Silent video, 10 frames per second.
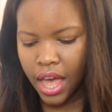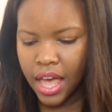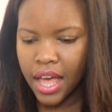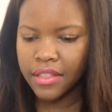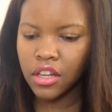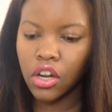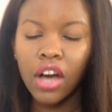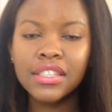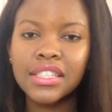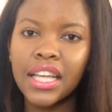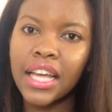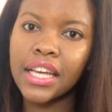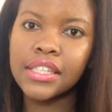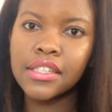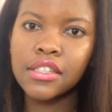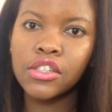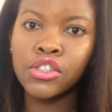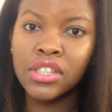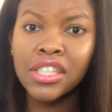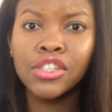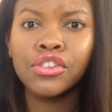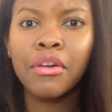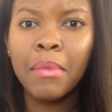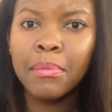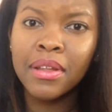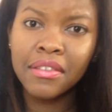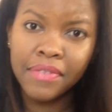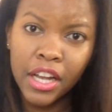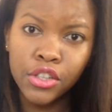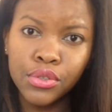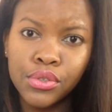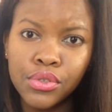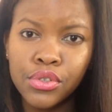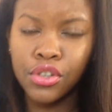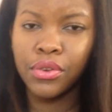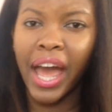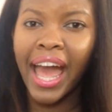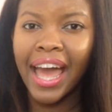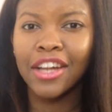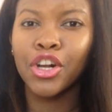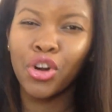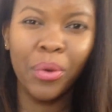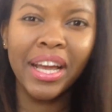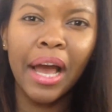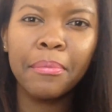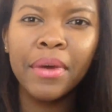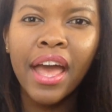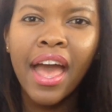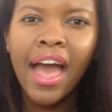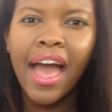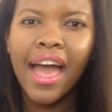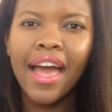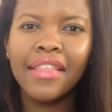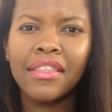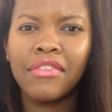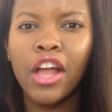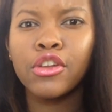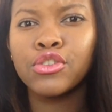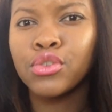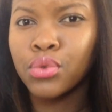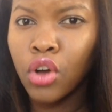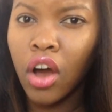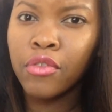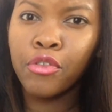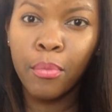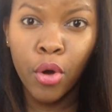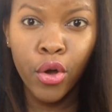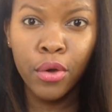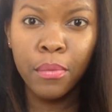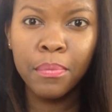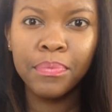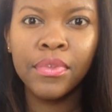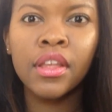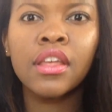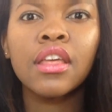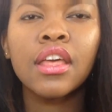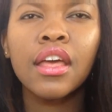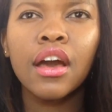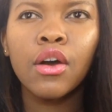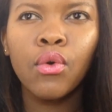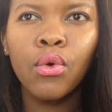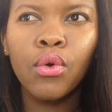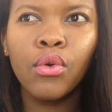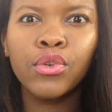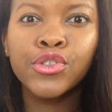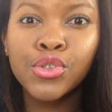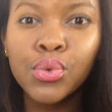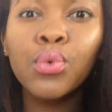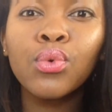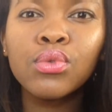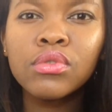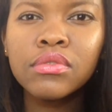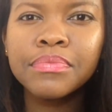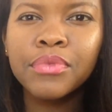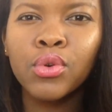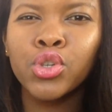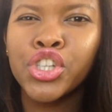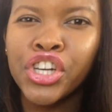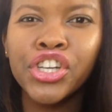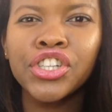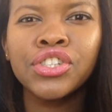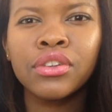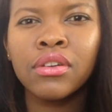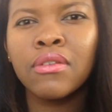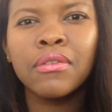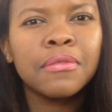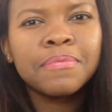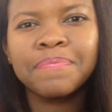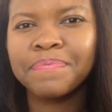And the last thing is you need to remember the values you had growing up and the values you got from home or school or church or